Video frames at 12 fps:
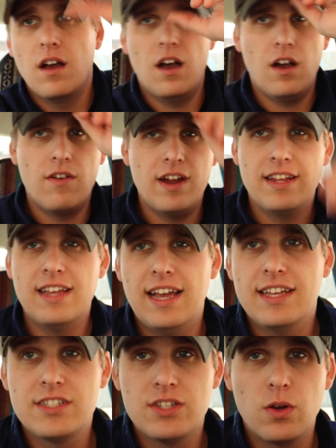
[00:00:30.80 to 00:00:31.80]
Alright
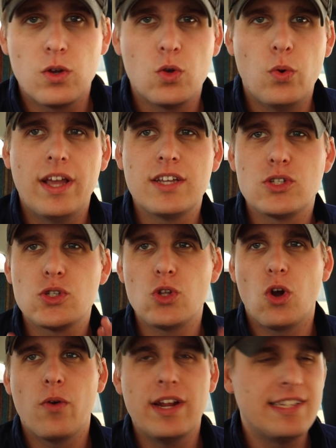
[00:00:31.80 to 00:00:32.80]
guys, so quick
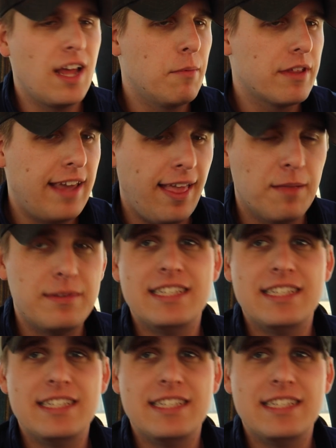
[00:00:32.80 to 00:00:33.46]
story time with Caleb.